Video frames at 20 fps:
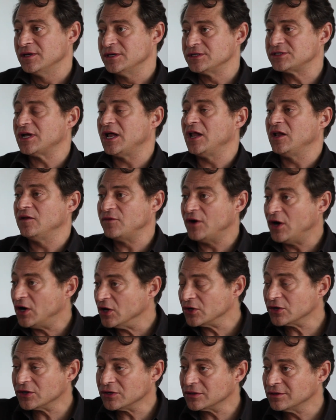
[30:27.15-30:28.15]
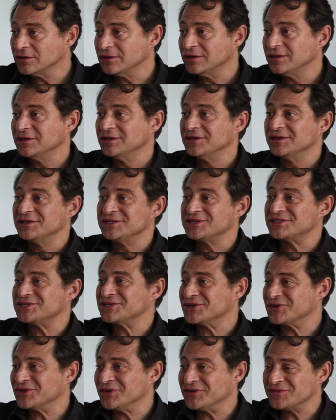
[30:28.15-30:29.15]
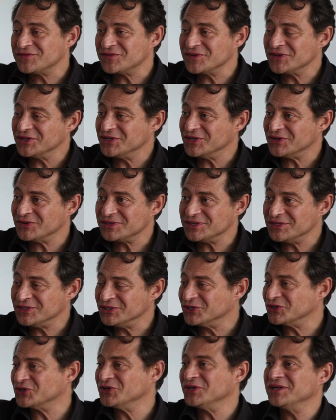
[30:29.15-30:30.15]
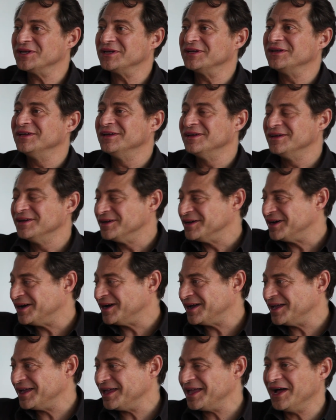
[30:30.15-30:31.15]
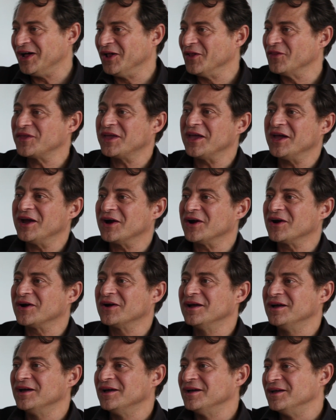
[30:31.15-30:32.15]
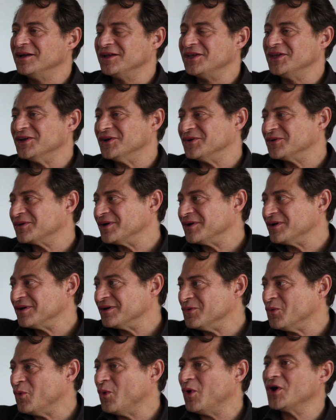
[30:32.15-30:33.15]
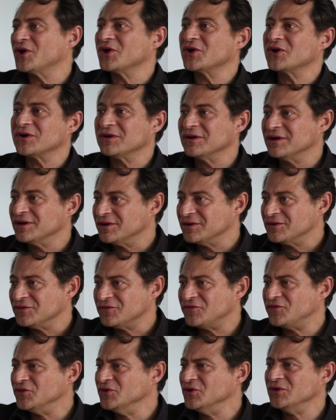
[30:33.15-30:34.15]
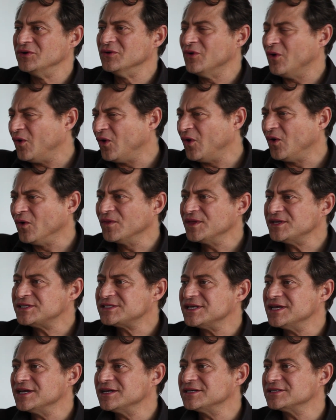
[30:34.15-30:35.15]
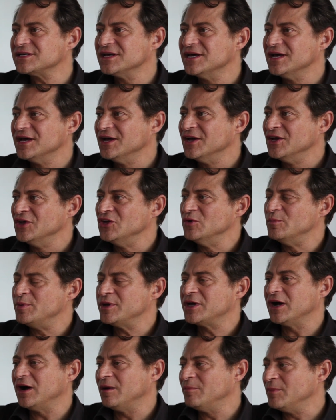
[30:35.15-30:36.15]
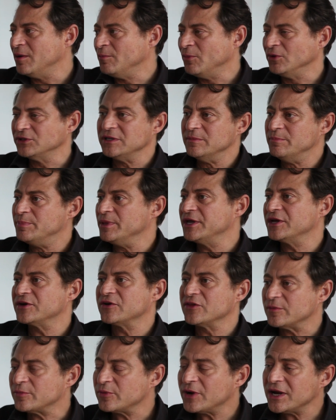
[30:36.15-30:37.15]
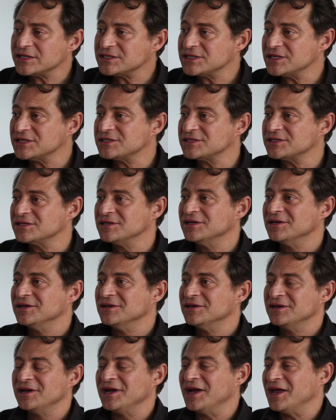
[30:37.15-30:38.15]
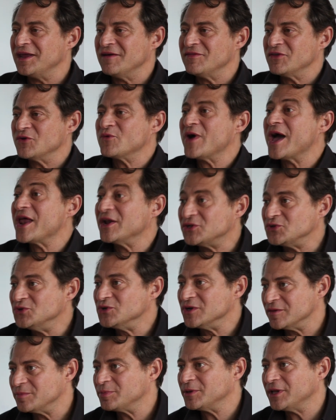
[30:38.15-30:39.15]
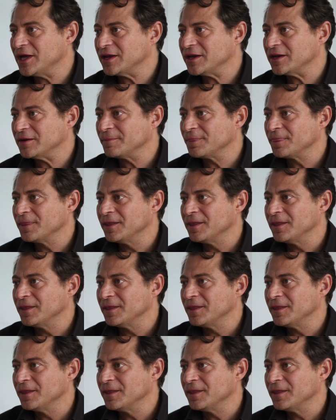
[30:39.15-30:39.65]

Solve hunger, solve learning, healthcare, water, food, all these things. You become a multi-billionaire in the process and have the gratitude of the planet.